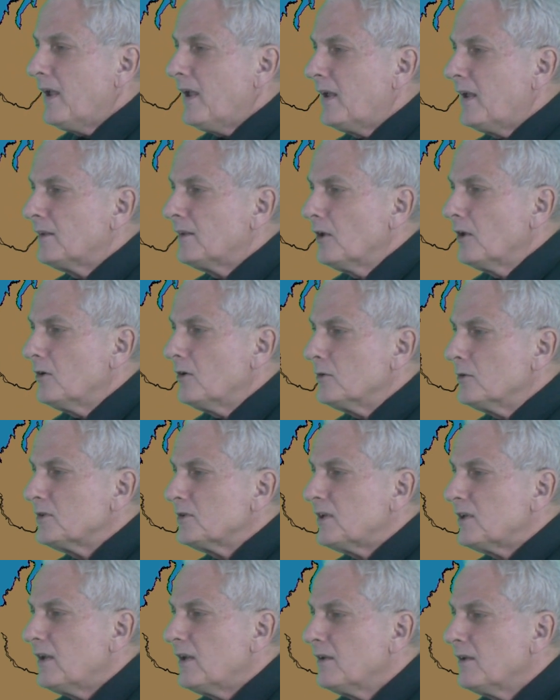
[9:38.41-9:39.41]
And
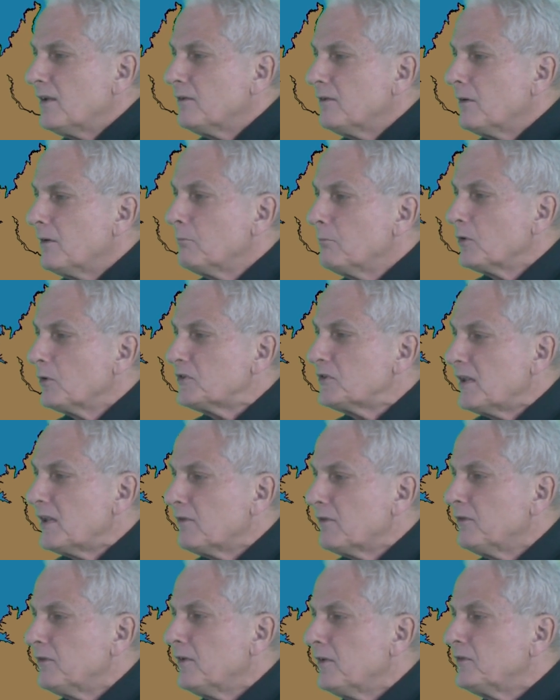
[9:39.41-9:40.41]
lows
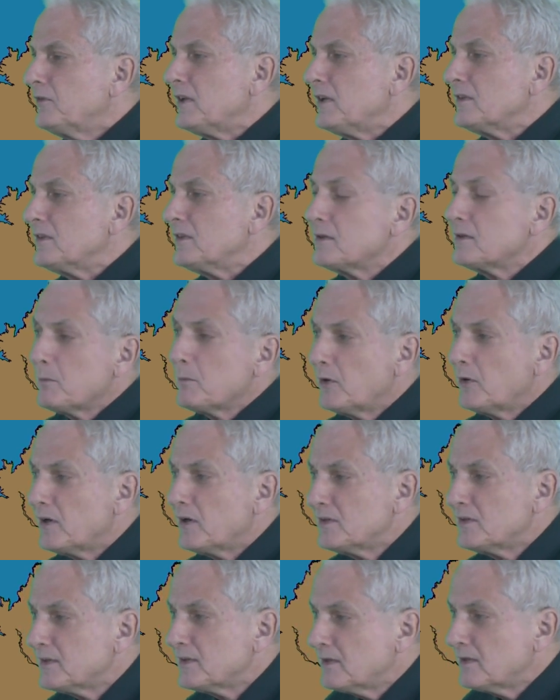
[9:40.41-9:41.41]
mostly in the 50s, some
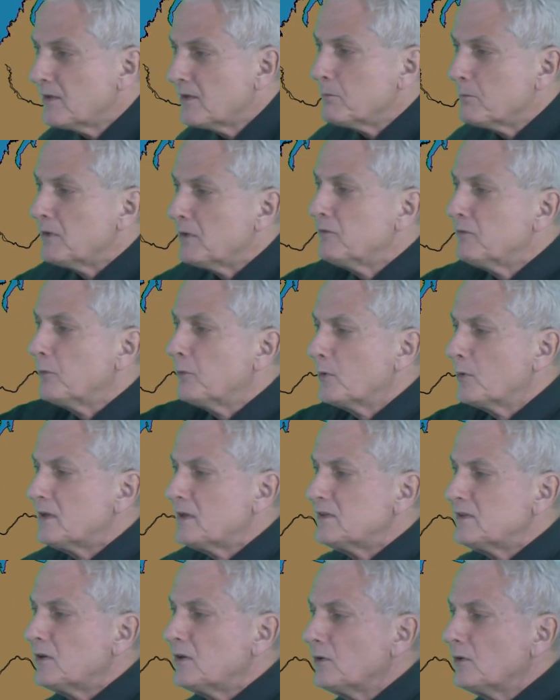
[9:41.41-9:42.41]
areas into the mid
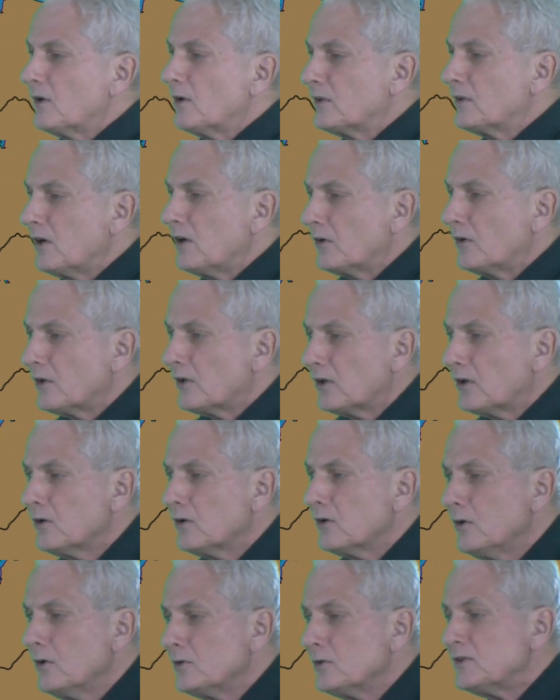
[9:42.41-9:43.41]
40s here along the
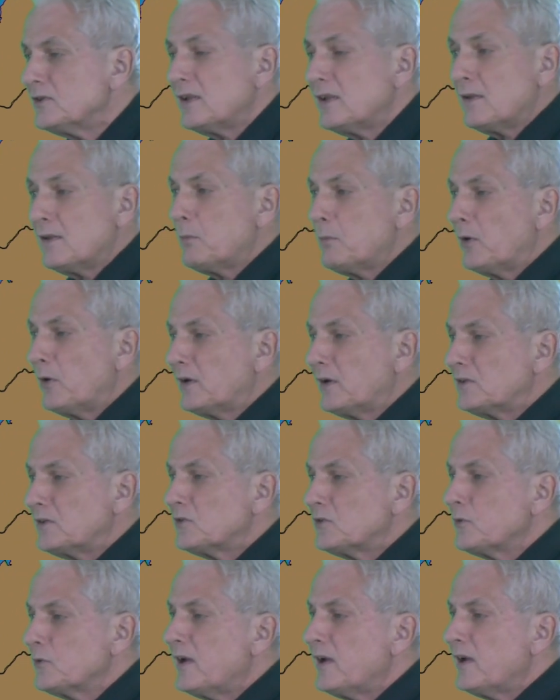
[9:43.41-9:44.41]
Arctic coast and the
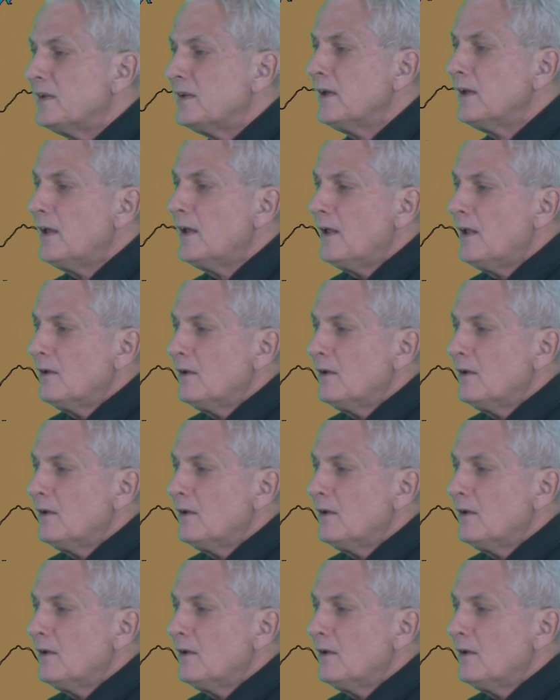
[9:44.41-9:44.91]
Bering Strait